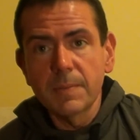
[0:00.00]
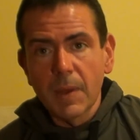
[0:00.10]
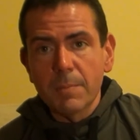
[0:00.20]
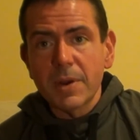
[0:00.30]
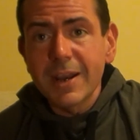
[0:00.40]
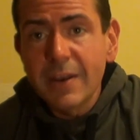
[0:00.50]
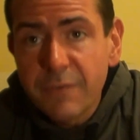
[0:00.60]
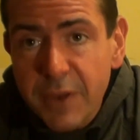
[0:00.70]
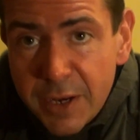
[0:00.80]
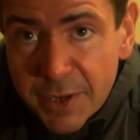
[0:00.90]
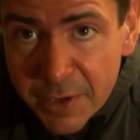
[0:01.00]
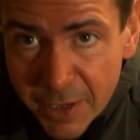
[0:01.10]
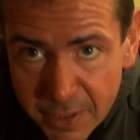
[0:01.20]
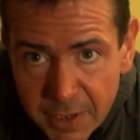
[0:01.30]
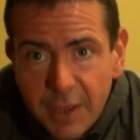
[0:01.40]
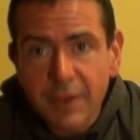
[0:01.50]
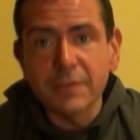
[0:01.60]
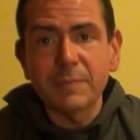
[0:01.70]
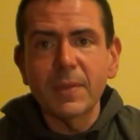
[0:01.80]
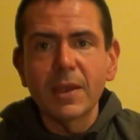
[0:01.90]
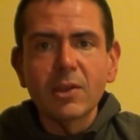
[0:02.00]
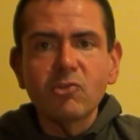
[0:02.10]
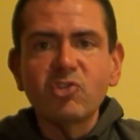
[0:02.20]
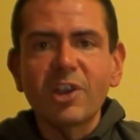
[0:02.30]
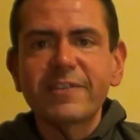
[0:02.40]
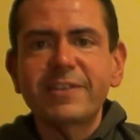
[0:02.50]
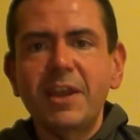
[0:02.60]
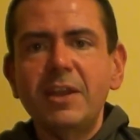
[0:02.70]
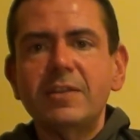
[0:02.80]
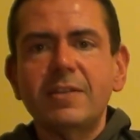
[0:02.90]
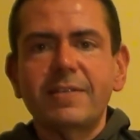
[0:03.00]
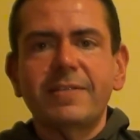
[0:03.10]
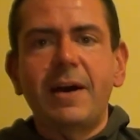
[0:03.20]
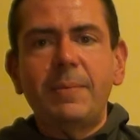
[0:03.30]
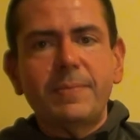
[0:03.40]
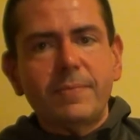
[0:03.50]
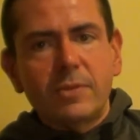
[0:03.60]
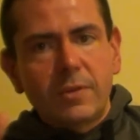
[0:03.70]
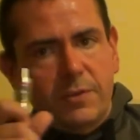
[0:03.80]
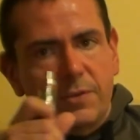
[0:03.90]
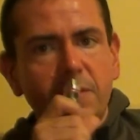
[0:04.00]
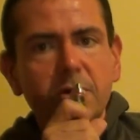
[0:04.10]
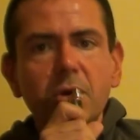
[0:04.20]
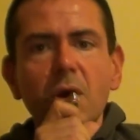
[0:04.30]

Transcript: I'm really feeling that I have just ate some dessert.